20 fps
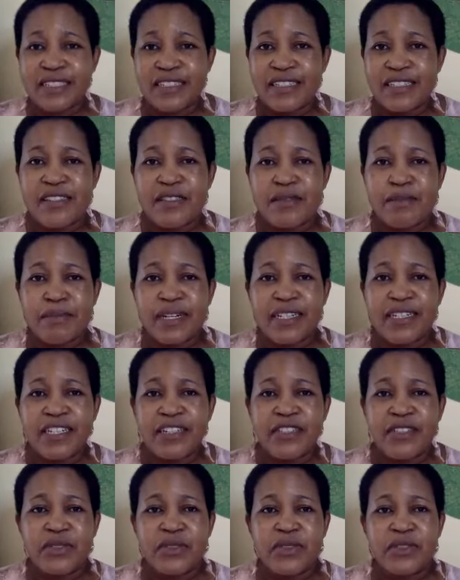inspire
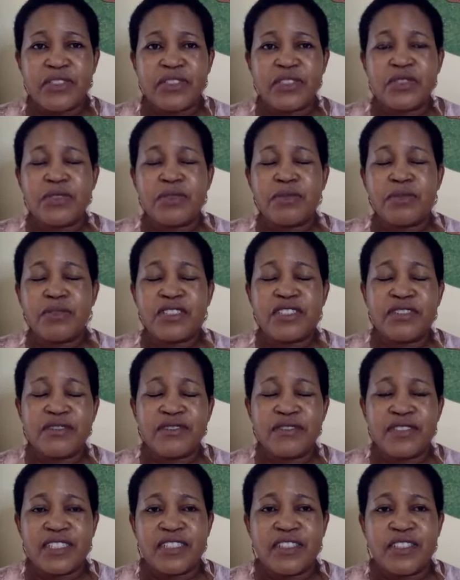you, it will
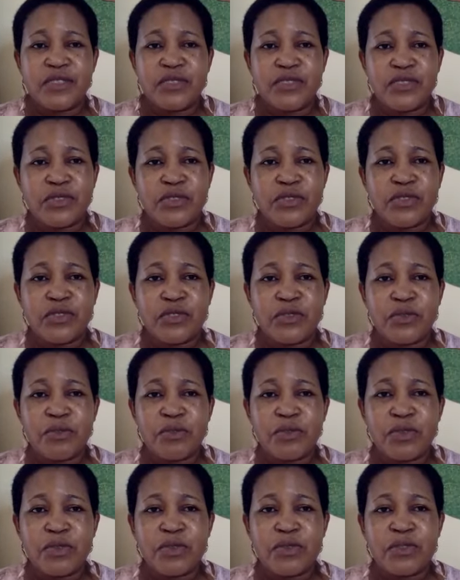motivate you to do
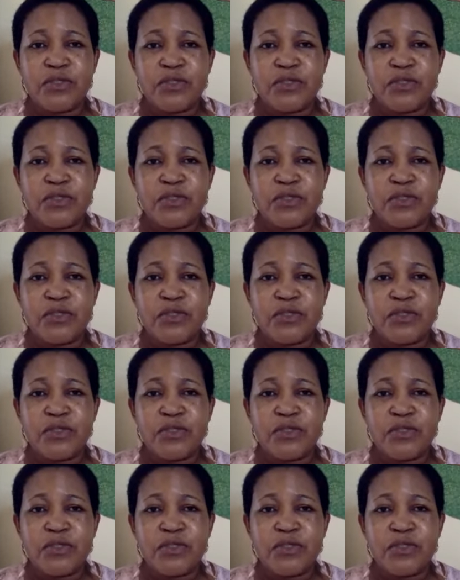more.